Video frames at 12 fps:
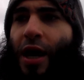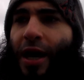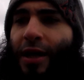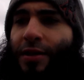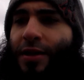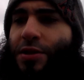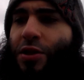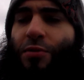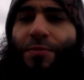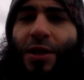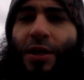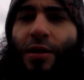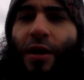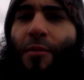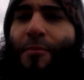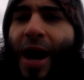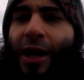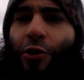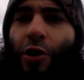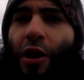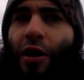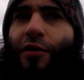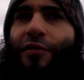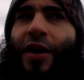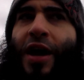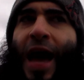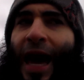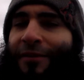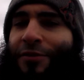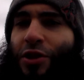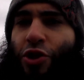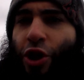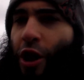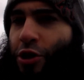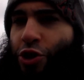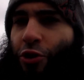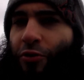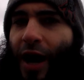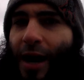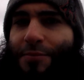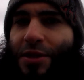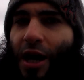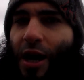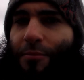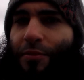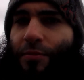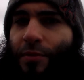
And this could be a matter of having to charge your laptop.